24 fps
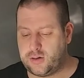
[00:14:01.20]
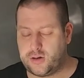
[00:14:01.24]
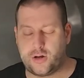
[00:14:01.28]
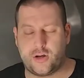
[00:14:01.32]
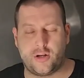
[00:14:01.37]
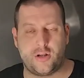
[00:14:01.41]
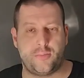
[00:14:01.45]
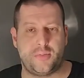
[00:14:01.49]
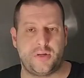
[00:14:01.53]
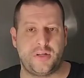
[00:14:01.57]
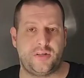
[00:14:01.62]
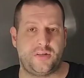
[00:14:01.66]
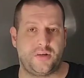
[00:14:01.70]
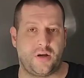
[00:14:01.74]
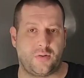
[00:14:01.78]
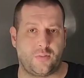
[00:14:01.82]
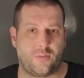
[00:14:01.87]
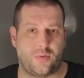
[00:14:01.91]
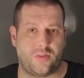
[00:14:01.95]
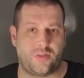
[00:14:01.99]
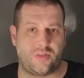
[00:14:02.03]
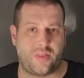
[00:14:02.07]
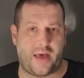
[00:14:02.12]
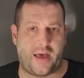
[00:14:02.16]
going to be done
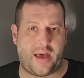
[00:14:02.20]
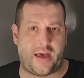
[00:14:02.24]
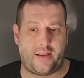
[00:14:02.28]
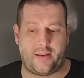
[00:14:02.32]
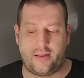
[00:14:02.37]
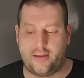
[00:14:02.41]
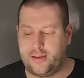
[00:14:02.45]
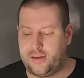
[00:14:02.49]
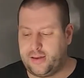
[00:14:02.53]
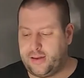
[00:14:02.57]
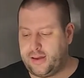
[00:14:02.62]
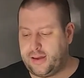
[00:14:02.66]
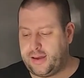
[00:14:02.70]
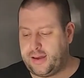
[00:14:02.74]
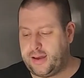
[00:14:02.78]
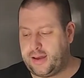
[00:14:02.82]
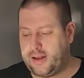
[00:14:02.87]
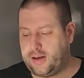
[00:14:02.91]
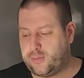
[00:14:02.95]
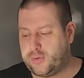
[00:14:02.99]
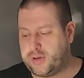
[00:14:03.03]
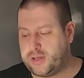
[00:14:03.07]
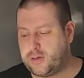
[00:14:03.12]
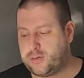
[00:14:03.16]
with that.
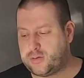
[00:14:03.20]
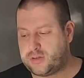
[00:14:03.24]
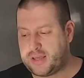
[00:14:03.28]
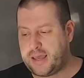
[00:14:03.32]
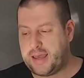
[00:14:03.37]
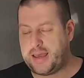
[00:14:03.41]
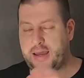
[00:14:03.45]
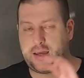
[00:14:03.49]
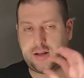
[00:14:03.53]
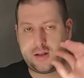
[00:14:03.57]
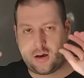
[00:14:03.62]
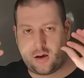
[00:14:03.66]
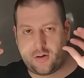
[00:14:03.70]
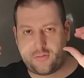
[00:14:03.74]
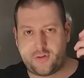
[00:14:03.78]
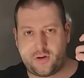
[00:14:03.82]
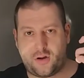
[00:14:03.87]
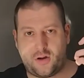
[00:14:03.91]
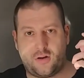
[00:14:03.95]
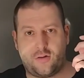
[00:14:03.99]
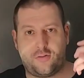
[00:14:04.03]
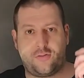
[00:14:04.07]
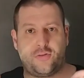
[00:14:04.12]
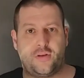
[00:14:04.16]
And when you take it off, you're
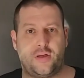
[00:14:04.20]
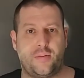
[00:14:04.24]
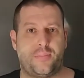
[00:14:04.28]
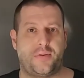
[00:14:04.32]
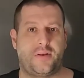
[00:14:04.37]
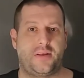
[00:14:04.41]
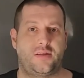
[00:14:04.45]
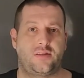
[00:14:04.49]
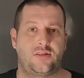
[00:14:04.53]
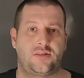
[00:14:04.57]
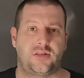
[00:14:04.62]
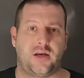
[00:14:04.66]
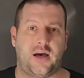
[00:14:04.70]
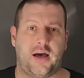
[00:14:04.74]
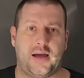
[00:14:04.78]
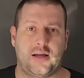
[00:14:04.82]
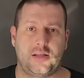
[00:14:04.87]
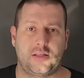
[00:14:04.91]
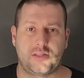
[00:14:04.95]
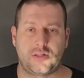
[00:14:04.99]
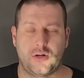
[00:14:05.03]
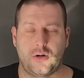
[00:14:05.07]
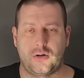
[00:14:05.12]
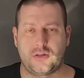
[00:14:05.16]
going to flip it
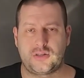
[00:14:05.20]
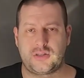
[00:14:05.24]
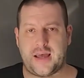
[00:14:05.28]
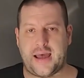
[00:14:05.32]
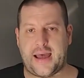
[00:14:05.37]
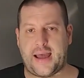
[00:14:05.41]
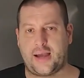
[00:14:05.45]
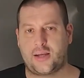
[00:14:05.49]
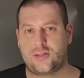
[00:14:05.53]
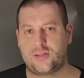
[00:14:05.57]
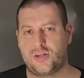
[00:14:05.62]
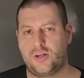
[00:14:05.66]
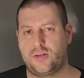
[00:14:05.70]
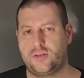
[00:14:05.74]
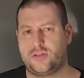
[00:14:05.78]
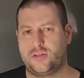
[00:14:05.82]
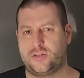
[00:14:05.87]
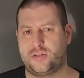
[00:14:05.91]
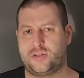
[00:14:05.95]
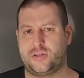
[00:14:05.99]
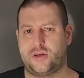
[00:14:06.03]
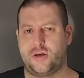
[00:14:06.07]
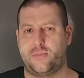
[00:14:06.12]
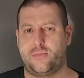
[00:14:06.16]
inside. So it's actually
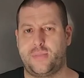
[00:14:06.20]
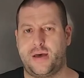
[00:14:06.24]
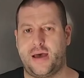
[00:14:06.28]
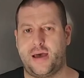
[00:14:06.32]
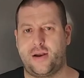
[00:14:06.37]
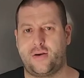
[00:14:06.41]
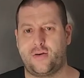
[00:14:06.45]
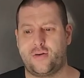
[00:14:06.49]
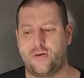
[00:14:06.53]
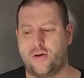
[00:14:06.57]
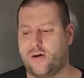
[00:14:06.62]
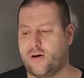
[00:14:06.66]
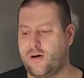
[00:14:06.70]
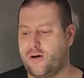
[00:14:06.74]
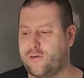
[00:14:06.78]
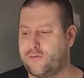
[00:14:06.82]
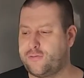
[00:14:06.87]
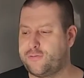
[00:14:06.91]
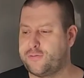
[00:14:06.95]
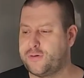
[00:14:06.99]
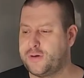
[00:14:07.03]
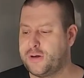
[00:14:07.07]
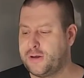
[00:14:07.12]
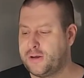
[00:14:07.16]
just a matter
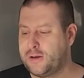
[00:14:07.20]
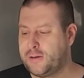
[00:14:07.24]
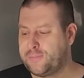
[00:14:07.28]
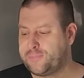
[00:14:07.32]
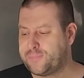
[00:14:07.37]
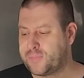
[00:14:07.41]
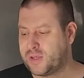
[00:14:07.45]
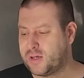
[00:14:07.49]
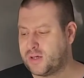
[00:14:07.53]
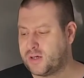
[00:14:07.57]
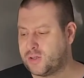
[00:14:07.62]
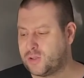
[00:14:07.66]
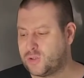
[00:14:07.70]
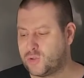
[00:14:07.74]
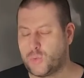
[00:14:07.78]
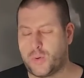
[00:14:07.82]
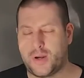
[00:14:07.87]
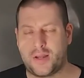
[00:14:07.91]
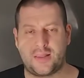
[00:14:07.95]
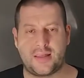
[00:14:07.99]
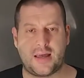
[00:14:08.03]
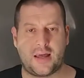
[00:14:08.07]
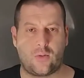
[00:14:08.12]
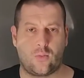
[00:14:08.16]
of
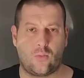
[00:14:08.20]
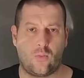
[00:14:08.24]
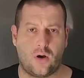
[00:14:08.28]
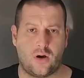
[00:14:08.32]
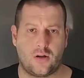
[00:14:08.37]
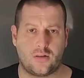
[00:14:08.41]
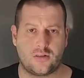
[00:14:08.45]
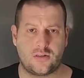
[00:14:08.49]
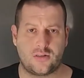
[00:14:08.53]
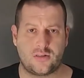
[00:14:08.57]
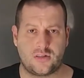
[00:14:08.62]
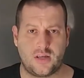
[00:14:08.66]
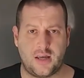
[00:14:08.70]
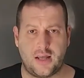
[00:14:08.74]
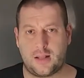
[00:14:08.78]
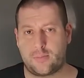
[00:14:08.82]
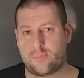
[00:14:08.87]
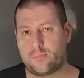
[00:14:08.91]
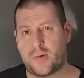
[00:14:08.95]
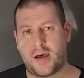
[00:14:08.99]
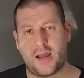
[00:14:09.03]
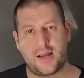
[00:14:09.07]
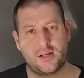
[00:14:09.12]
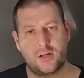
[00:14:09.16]
doing that once. It
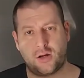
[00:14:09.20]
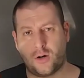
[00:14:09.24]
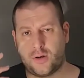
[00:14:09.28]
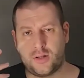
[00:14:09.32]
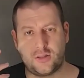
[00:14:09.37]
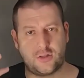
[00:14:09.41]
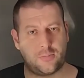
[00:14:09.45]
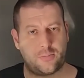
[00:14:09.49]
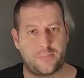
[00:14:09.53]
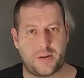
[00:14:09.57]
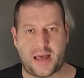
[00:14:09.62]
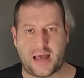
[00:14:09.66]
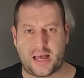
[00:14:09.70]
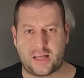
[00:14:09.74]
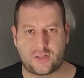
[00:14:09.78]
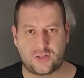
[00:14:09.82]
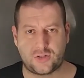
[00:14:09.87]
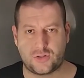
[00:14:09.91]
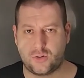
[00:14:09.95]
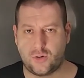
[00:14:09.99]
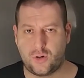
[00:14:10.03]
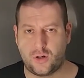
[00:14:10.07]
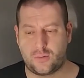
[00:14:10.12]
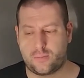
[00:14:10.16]
might go into
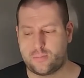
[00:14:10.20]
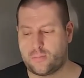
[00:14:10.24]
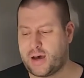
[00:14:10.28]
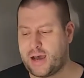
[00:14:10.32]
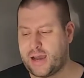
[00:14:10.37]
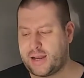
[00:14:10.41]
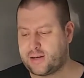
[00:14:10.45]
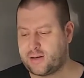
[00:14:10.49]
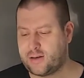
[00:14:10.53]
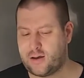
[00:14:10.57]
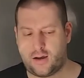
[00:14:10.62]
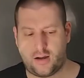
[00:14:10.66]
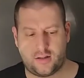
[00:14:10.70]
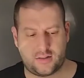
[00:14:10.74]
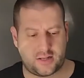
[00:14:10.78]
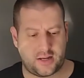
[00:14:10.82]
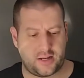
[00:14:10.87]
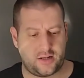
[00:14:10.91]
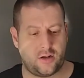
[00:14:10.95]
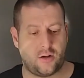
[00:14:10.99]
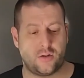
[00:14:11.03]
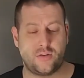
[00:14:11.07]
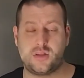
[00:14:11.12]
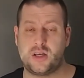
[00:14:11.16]
pass-through, it might not.
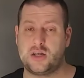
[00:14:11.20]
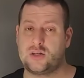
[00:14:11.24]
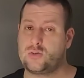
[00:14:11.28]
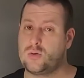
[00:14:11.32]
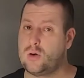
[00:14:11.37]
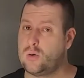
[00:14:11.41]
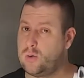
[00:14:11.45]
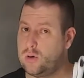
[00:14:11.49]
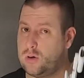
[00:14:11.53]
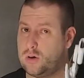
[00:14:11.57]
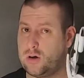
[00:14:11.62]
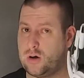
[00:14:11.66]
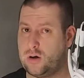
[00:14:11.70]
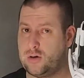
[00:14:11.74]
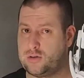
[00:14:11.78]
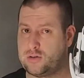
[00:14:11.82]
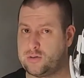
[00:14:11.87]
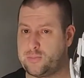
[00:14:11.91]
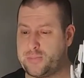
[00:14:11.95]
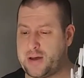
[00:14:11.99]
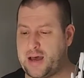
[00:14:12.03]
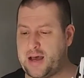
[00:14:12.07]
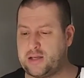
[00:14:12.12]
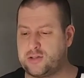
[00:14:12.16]
I know this one will go
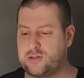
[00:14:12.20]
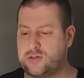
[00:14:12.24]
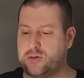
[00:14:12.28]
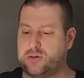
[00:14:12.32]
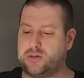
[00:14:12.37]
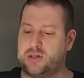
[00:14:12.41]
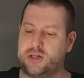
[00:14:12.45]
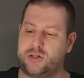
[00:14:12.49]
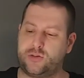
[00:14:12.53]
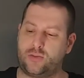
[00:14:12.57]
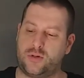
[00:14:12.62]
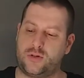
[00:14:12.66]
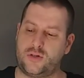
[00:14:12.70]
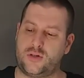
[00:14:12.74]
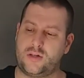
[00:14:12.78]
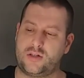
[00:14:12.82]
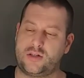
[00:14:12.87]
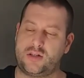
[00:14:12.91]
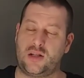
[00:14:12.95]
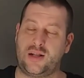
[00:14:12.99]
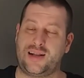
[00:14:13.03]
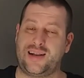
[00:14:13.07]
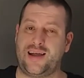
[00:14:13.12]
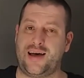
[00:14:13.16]
into pass-through. This one
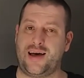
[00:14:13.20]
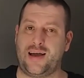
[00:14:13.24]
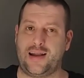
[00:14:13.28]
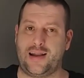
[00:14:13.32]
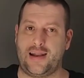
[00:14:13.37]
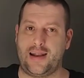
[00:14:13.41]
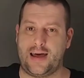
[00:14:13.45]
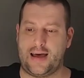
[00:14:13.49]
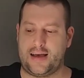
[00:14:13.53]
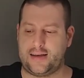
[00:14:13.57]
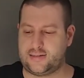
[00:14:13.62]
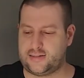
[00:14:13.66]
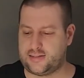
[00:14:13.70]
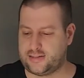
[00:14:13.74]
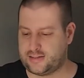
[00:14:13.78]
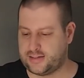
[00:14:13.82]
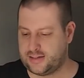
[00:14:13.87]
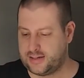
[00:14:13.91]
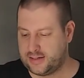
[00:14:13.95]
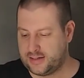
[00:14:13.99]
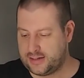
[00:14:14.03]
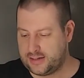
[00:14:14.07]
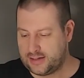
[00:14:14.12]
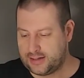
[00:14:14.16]
does it a lot
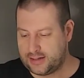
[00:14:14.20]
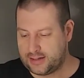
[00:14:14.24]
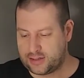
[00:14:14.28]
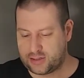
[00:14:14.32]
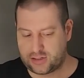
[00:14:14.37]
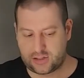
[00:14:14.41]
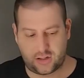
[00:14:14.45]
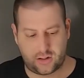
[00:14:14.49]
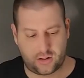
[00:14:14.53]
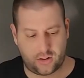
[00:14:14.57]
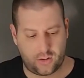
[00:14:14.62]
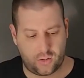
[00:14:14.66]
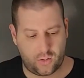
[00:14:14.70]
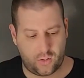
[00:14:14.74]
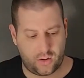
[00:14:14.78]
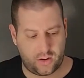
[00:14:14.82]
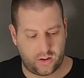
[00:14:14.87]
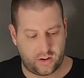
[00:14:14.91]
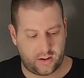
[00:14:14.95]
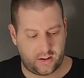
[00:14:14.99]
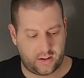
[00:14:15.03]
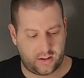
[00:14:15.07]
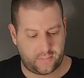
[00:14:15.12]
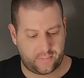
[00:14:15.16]
less. So
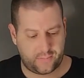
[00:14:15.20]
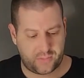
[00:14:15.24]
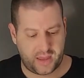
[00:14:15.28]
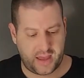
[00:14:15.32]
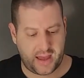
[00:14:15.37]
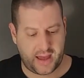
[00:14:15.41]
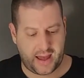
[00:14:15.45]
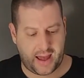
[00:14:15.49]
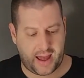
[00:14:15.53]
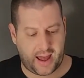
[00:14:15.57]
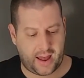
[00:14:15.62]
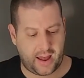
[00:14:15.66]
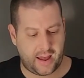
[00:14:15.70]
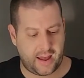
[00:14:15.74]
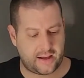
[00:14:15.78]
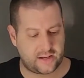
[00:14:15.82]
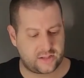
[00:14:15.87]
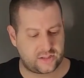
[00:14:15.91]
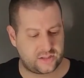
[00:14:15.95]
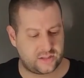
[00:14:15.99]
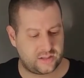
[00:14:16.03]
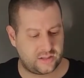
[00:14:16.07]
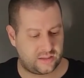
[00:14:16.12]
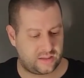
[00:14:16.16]
yeah, I
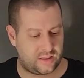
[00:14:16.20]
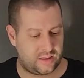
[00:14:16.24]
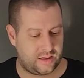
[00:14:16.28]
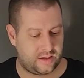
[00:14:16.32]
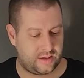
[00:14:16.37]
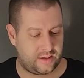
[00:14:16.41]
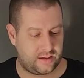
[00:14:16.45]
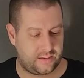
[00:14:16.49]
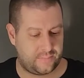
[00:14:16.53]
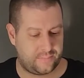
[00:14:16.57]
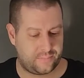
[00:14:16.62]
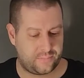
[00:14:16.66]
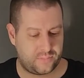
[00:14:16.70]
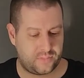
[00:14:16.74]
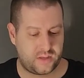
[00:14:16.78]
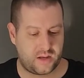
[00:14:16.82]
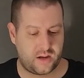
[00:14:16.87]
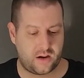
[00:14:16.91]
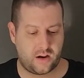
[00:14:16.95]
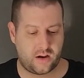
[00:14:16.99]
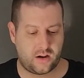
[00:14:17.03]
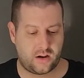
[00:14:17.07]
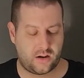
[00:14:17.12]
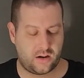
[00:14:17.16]
actually think
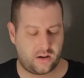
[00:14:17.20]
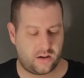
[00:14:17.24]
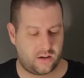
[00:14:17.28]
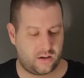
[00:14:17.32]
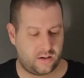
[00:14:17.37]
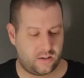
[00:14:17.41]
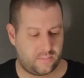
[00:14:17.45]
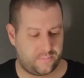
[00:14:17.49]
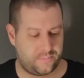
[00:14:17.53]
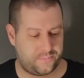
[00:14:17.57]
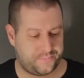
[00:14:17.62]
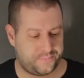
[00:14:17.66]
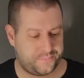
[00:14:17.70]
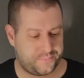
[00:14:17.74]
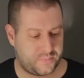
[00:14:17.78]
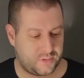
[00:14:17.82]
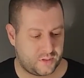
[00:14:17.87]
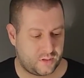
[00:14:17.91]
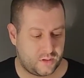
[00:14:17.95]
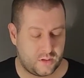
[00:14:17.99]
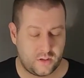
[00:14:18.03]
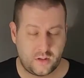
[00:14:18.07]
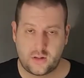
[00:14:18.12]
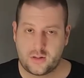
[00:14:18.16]
they're
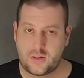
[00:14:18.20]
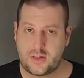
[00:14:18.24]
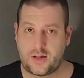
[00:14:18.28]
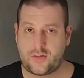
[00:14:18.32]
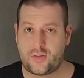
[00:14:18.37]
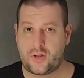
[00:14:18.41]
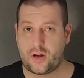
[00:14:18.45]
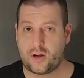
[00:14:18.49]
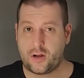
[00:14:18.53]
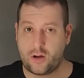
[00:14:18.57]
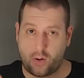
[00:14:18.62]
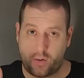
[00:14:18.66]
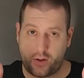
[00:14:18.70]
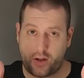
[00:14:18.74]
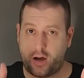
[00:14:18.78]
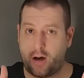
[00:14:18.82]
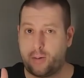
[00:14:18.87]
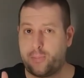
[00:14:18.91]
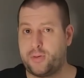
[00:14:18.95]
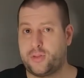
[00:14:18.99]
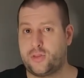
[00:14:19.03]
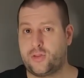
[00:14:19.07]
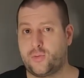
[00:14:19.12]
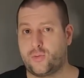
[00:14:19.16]
going
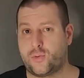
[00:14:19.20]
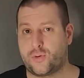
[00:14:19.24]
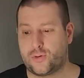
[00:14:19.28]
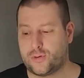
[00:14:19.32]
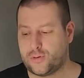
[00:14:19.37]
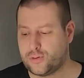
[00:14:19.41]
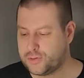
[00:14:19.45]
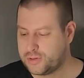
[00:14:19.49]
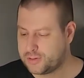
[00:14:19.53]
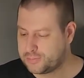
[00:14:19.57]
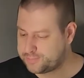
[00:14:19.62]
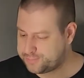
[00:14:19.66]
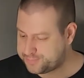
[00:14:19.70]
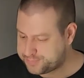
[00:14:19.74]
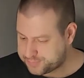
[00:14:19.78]
up in the world.